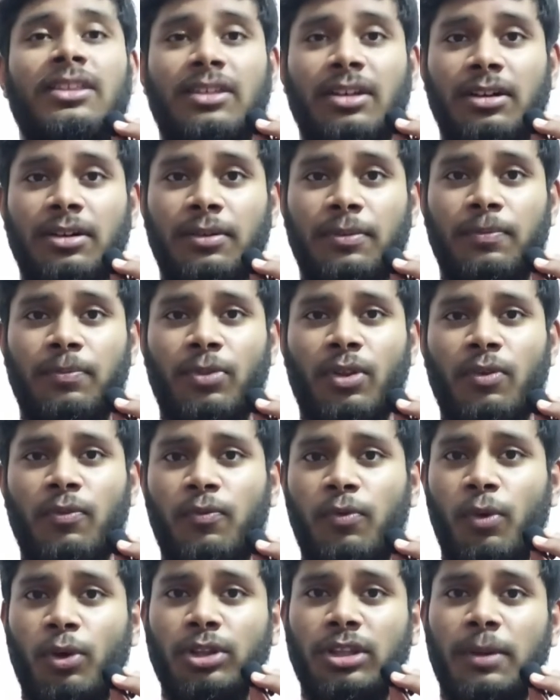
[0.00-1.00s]
The
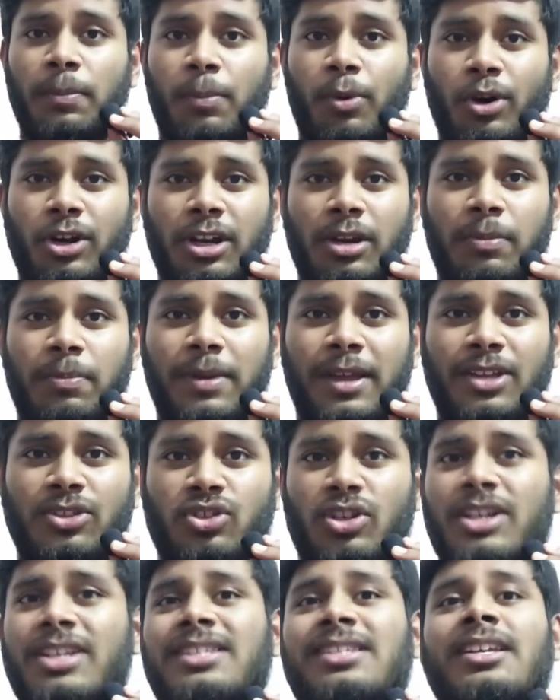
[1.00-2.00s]
fourth important
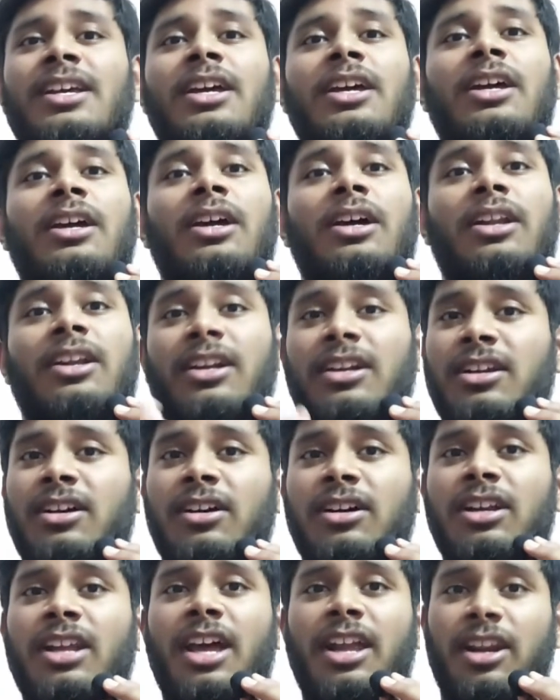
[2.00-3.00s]
page is
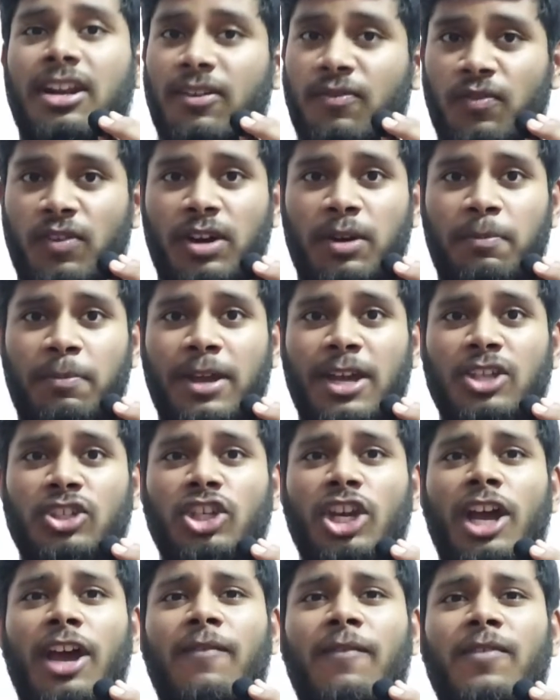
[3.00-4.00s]
return and refund
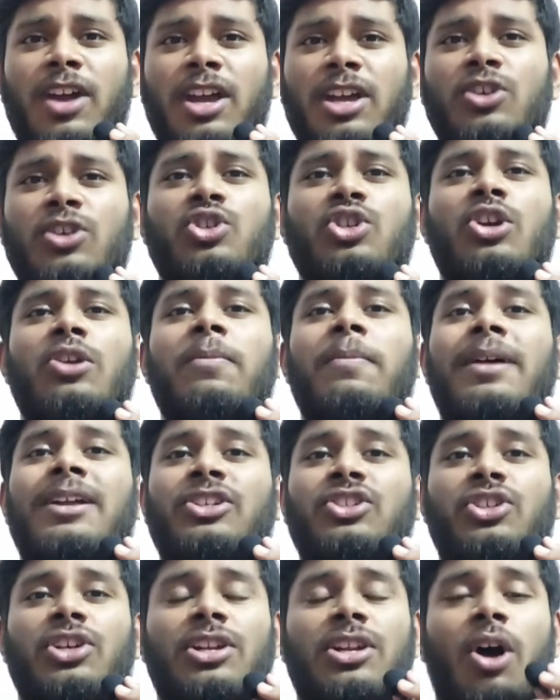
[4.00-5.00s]
page, where you should
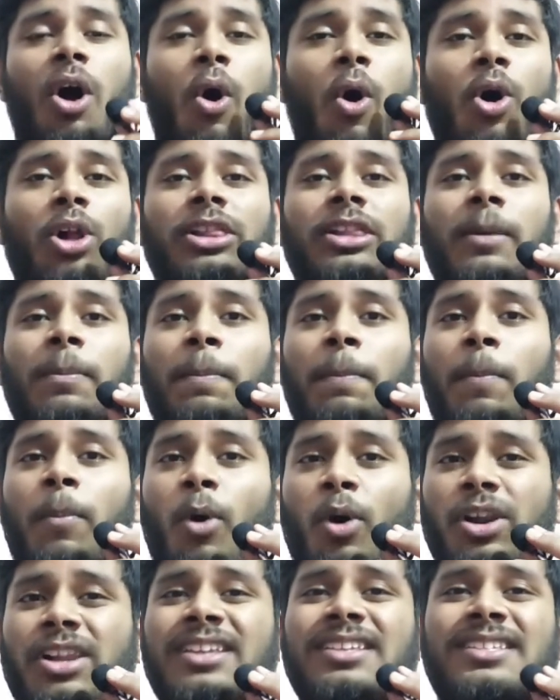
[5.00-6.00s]
mention all the
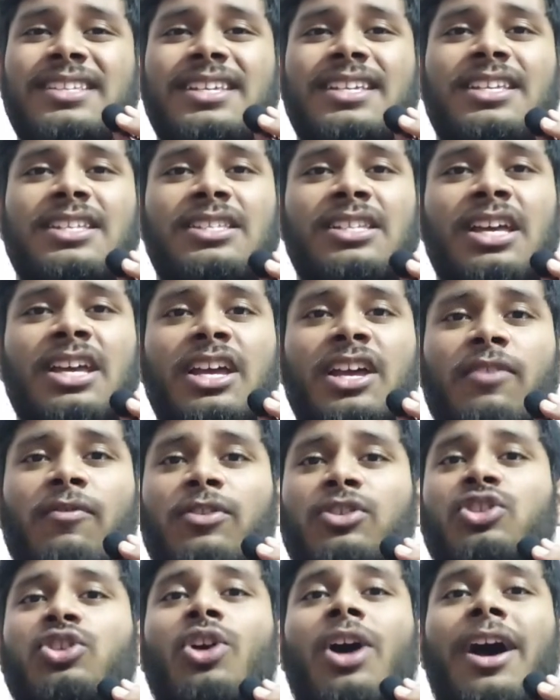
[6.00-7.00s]
policies
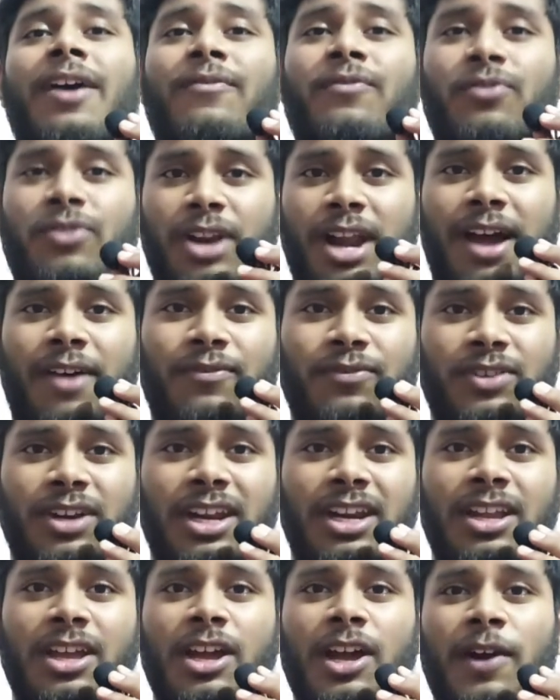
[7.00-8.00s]
which you have
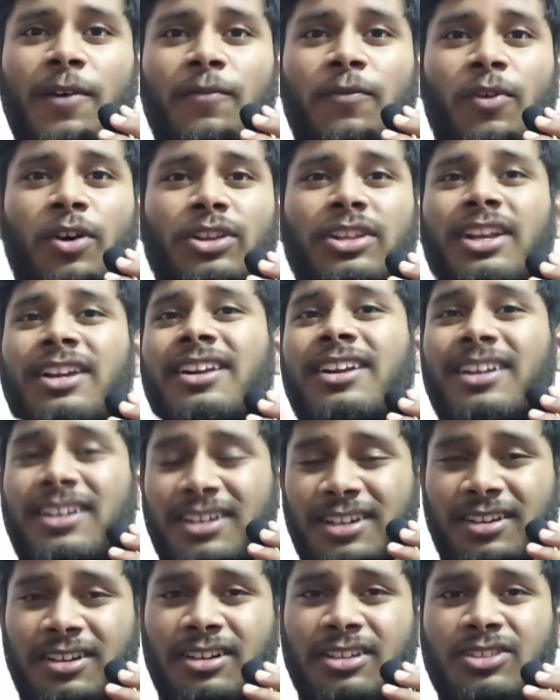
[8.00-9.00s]
crafted for the
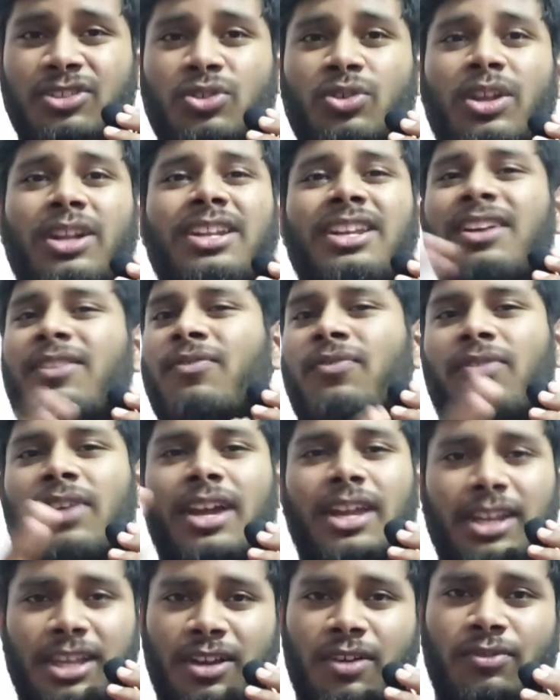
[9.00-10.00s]
return so that if
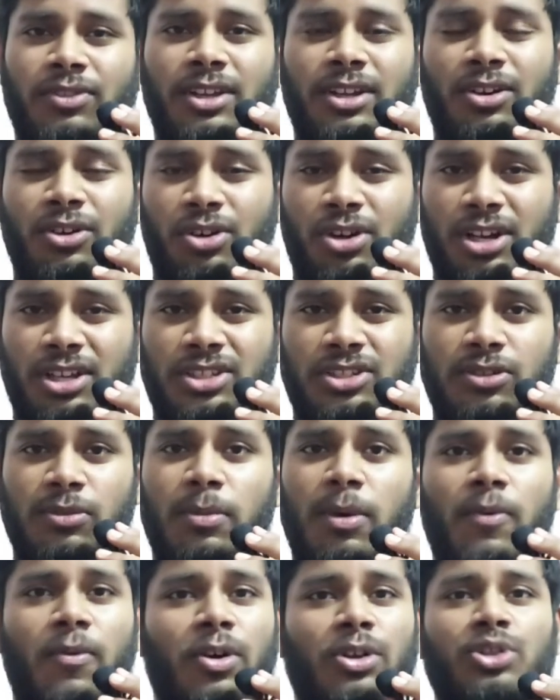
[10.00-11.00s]
any of your
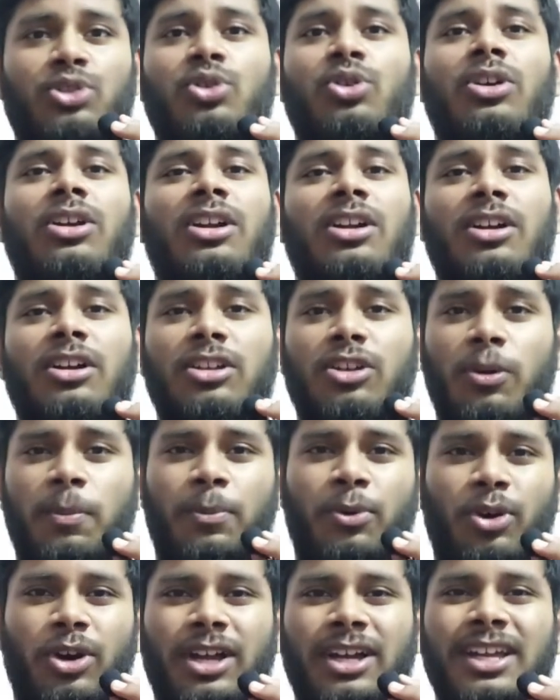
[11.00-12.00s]
customer wants to return
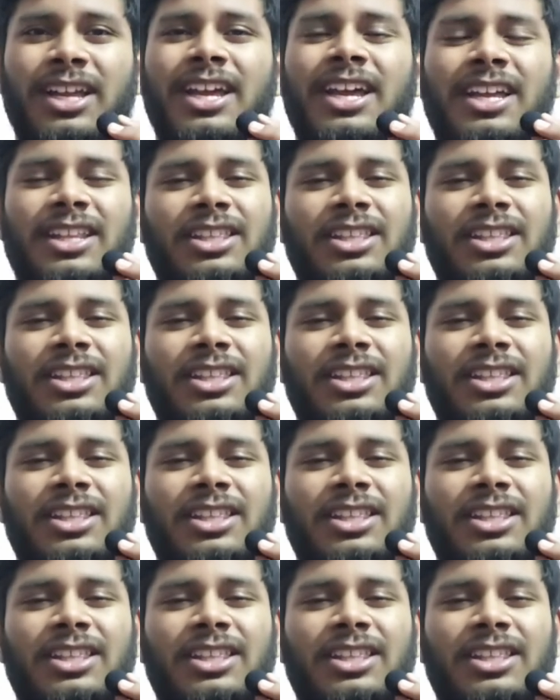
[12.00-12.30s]
your product,